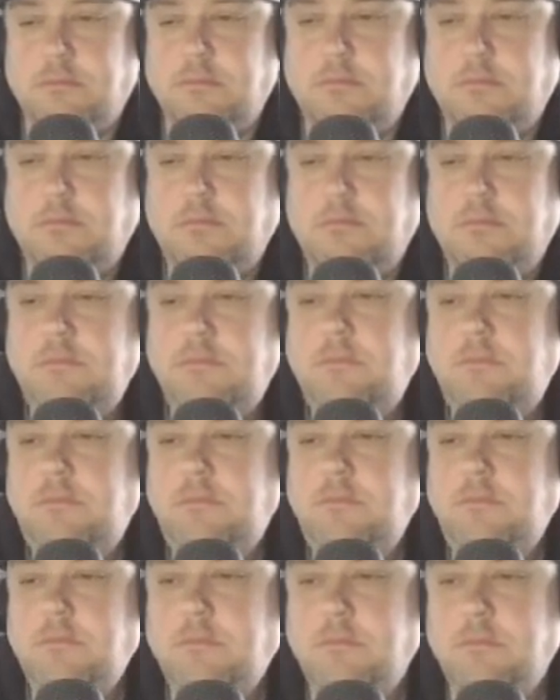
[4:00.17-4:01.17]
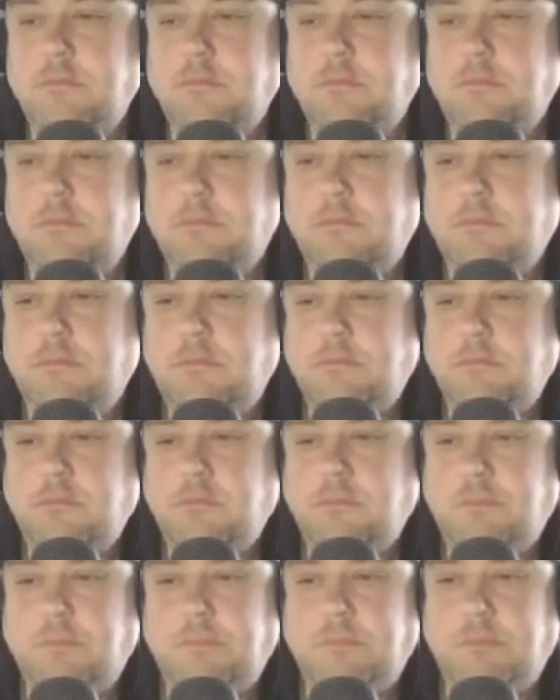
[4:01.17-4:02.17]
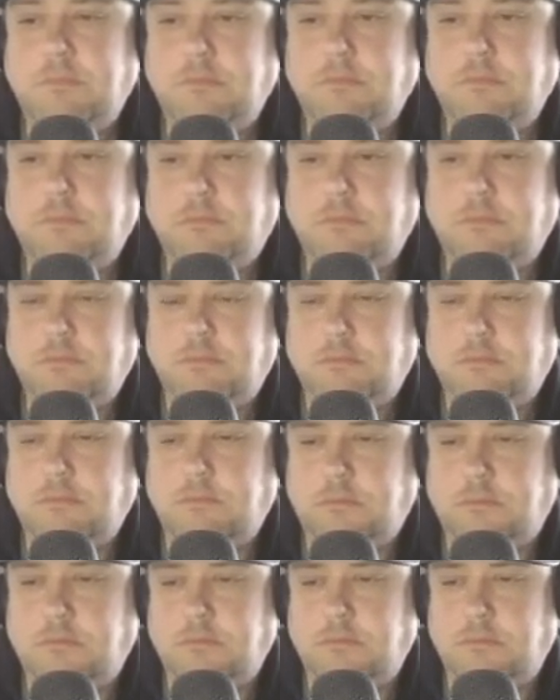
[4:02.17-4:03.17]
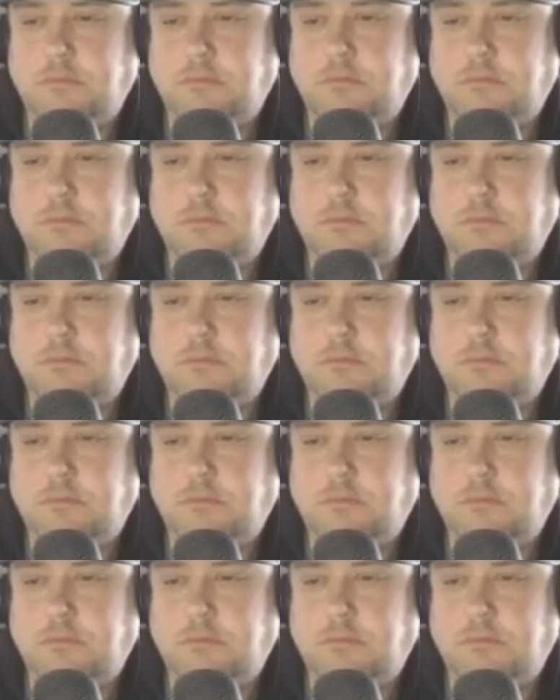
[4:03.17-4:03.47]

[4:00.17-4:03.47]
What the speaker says: The person shown says nothing.